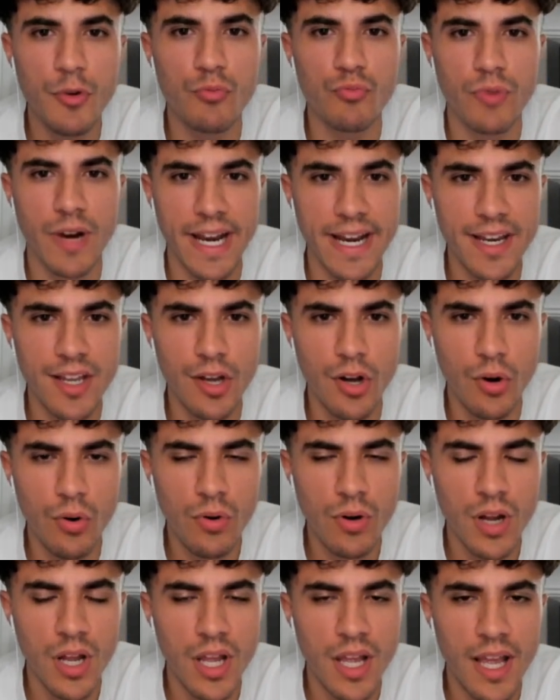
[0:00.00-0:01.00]

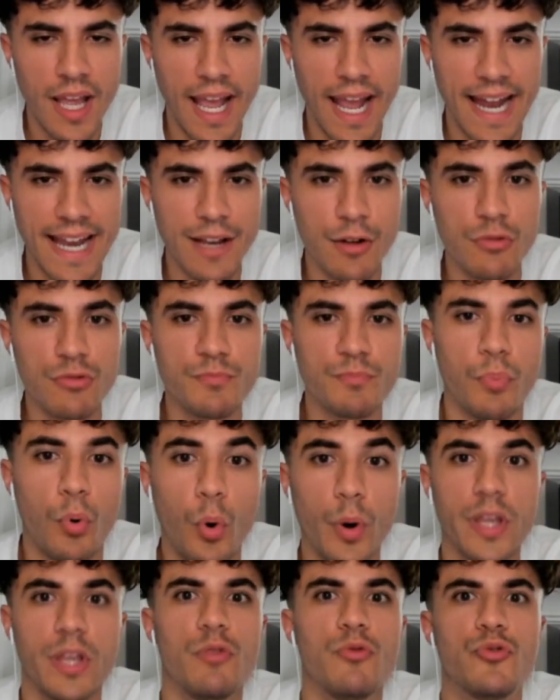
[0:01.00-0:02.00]
radio and it will
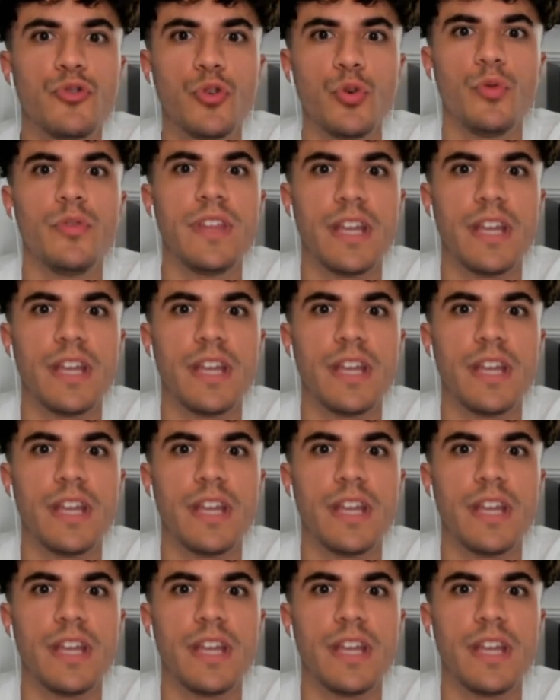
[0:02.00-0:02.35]
point you to the